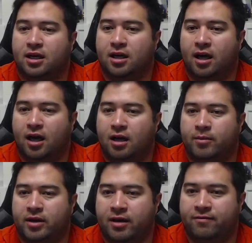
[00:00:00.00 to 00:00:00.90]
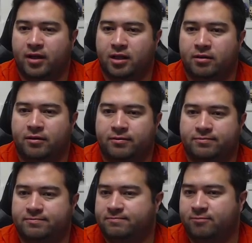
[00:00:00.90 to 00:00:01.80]
And I follow a
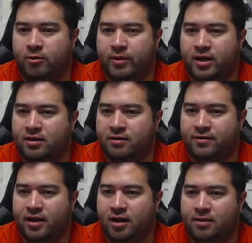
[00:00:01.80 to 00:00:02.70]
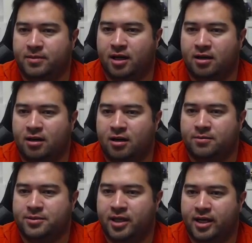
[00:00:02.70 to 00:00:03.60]
format of
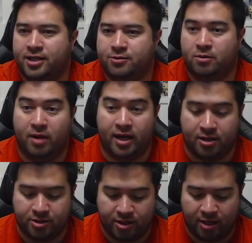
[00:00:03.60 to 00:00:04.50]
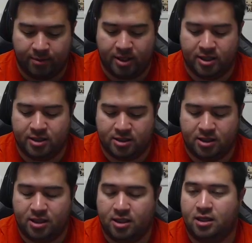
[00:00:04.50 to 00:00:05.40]
github.com/what my username is,
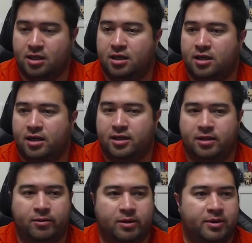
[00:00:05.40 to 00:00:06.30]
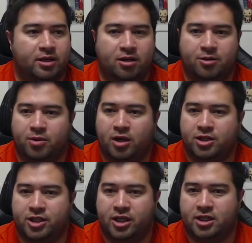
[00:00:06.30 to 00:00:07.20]
and then what I'm going to call the
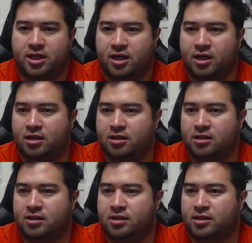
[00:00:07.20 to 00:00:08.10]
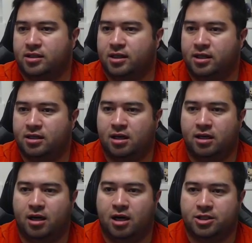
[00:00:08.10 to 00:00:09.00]
project here. And I'll call it
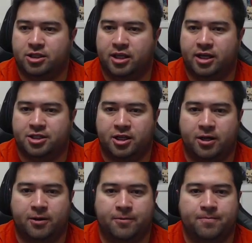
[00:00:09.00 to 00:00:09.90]
auction-go.